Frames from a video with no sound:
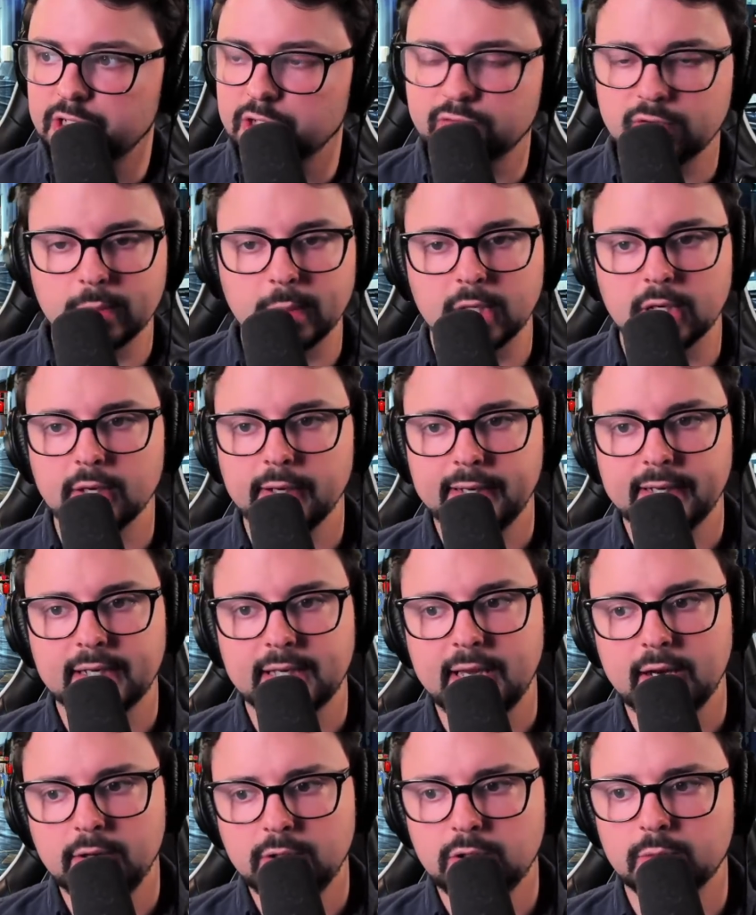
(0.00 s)
just from a
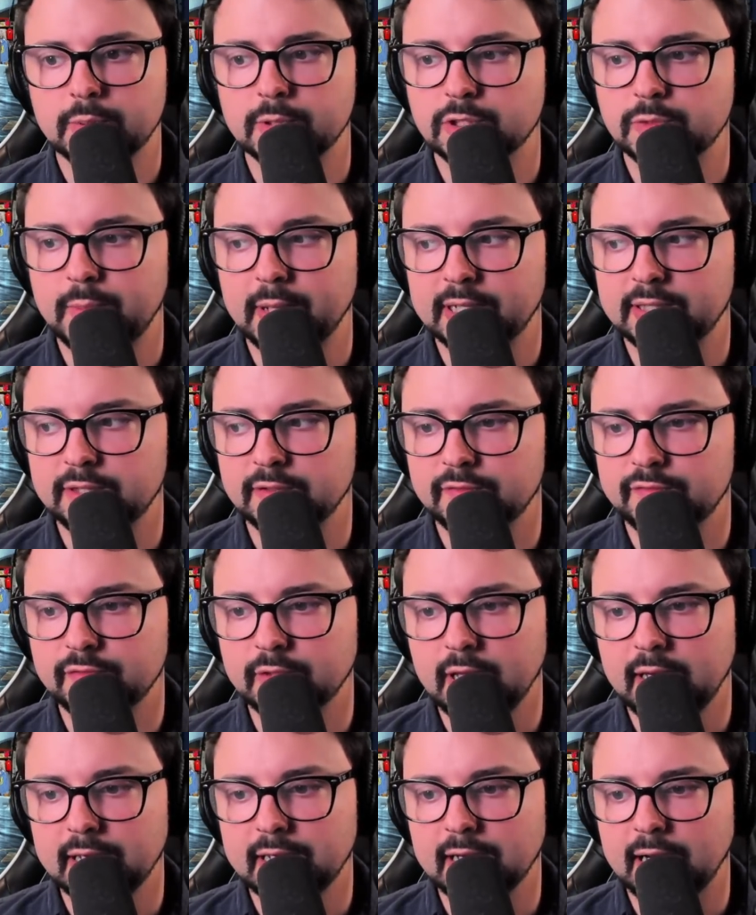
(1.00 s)
character perspective,
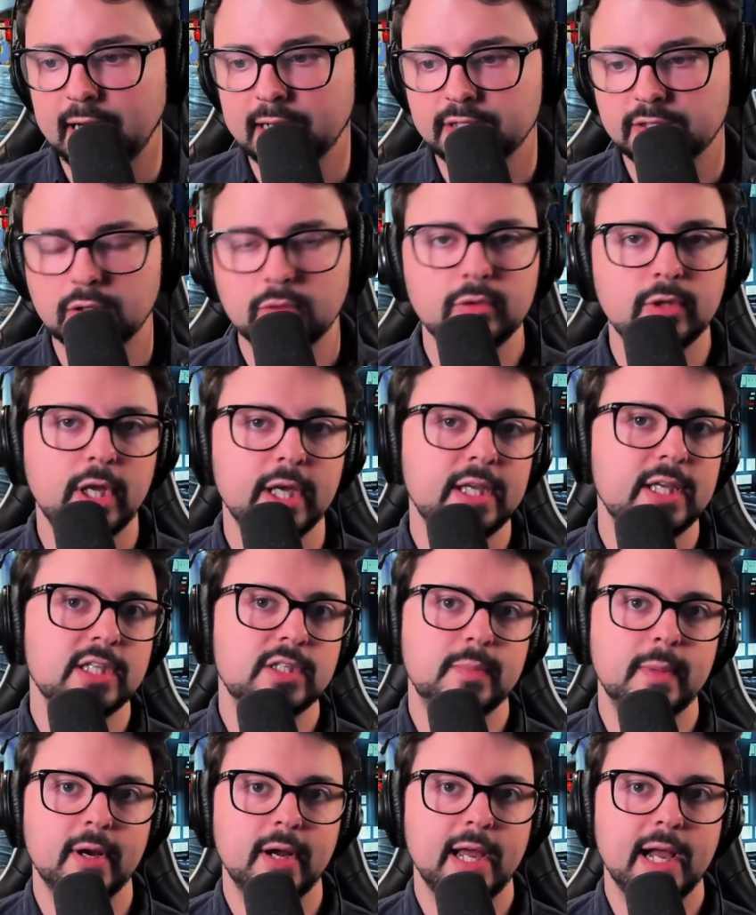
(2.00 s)
like, I don't like
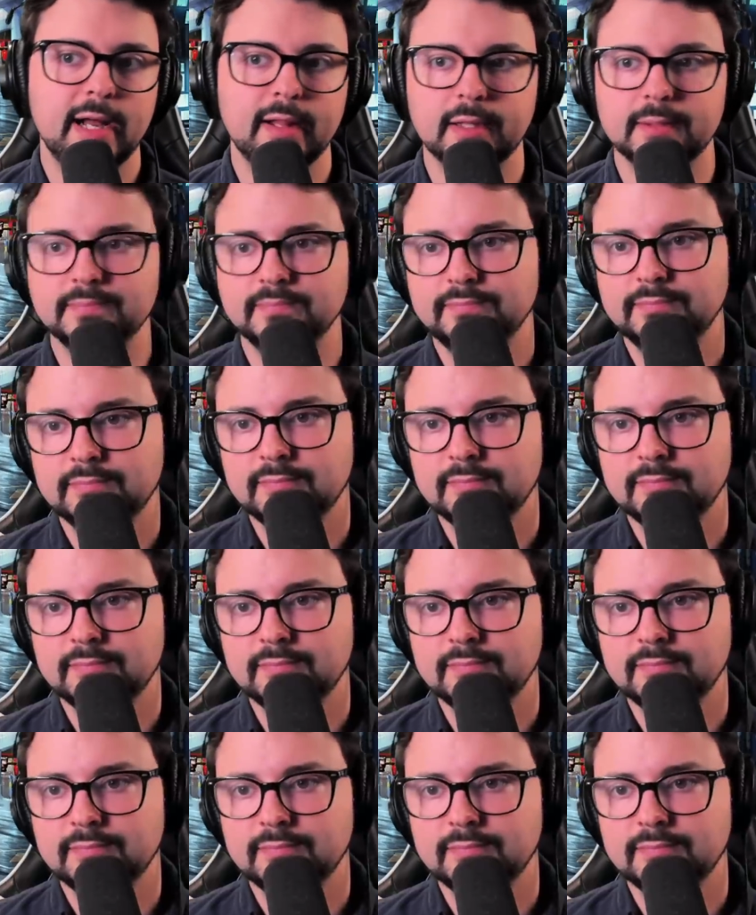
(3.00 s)
his Barry Allen.